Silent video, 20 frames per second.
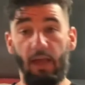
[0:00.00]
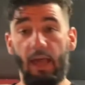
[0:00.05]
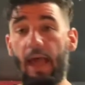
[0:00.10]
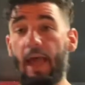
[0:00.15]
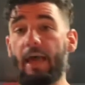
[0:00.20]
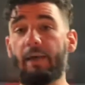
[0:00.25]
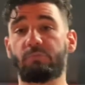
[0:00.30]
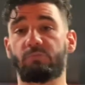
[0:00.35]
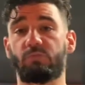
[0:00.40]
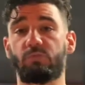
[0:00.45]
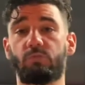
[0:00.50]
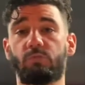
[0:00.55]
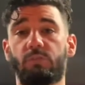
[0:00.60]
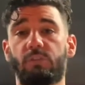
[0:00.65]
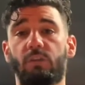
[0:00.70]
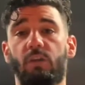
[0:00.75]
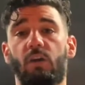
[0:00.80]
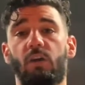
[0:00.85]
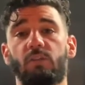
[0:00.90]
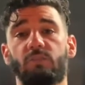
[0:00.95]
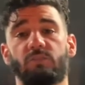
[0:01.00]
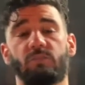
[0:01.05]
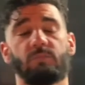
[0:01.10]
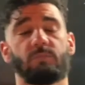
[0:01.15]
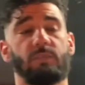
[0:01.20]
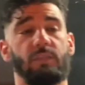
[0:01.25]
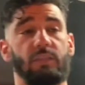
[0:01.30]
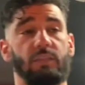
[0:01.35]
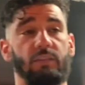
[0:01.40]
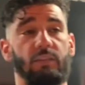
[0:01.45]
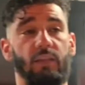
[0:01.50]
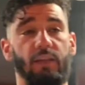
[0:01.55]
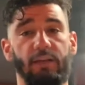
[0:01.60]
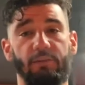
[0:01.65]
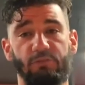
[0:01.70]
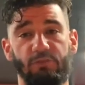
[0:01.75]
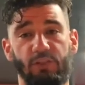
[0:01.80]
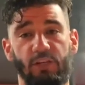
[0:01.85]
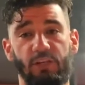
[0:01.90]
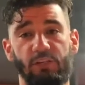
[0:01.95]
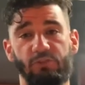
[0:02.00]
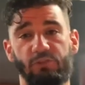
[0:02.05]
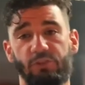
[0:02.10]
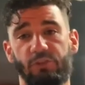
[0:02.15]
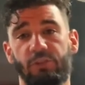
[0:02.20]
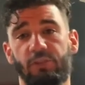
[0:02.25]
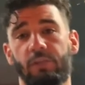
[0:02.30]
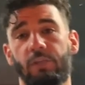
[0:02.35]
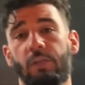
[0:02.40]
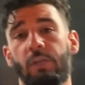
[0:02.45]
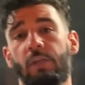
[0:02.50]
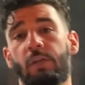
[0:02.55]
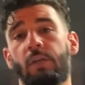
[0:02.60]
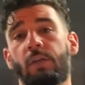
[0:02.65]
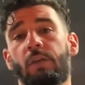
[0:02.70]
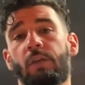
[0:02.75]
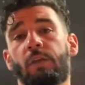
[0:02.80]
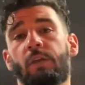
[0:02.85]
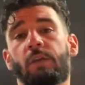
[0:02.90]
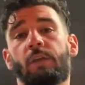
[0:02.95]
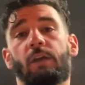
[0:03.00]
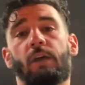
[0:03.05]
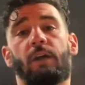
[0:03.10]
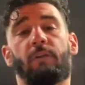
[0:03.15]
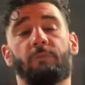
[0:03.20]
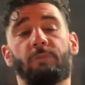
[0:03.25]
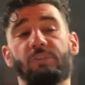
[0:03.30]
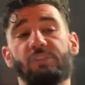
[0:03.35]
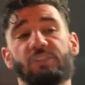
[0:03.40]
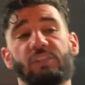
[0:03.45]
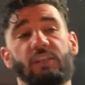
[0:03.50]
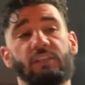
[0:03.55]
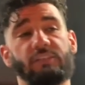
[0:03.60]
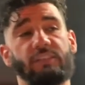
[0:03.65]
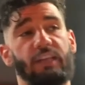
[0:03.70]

absolutely awesome and life-changing. I've reached out to